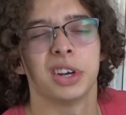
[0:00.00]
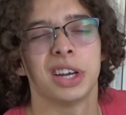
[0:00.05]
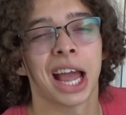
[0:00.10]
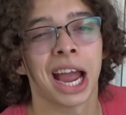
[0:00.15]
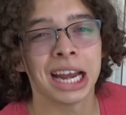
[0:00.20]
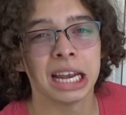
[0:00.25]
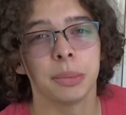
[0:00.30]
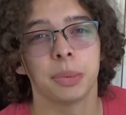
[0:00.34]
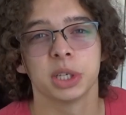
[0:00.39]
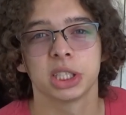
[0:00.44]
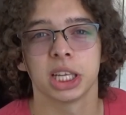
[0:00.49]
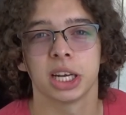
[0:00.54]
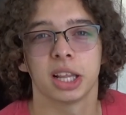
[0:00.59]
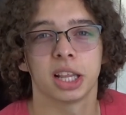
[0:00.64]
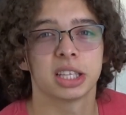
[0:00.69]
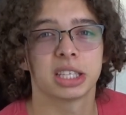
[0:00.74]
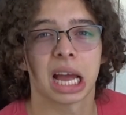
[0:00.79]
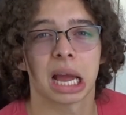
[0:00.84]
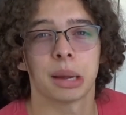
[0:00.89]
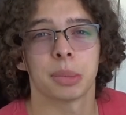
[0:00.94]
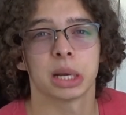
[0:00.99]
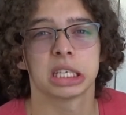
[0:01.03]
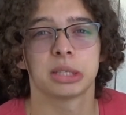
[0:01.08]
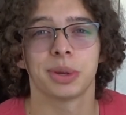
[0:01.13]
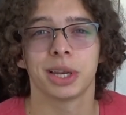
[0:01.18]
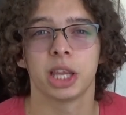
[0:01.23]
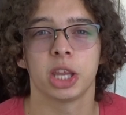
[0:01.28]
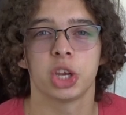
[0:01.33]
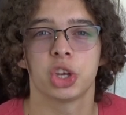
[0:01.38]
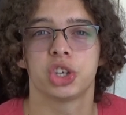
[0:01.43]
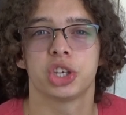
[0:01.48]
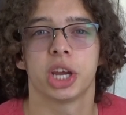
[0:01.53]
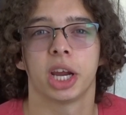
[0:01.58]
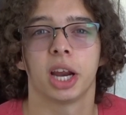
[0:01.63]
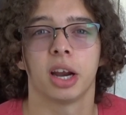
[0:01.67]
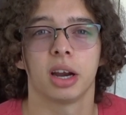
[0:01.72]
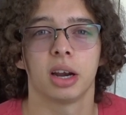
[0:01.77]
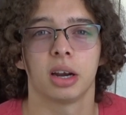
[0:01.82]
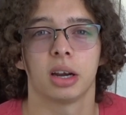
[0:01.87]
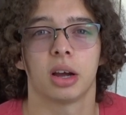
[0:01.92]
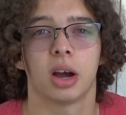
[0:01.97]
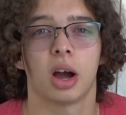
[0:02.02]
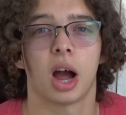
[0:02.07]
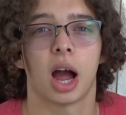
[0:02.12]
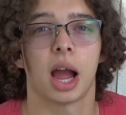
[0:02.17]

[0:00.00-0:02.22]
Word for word: 90% of the time I spend in this chair,